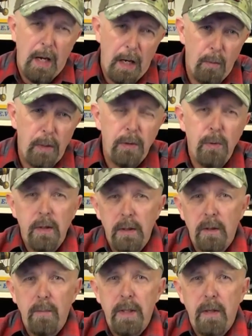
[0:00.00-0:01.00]
And we'll do a
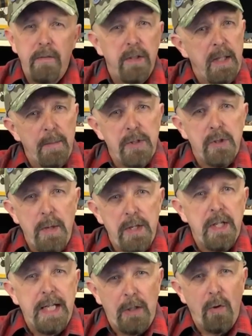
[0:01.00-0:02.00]
little bit of a
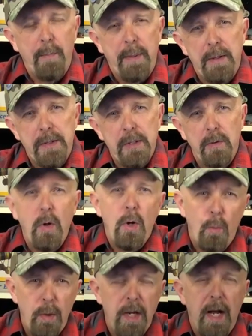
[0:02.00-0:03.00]
demonstration in comparison
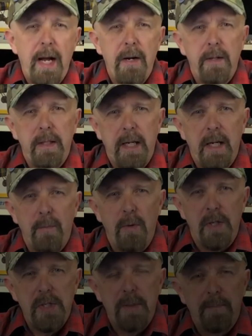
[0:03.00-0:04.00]
with a higher end
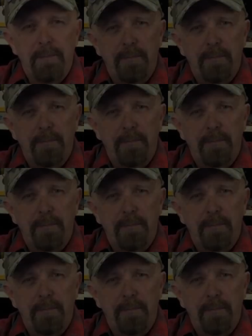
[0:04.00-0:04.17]
airbrush.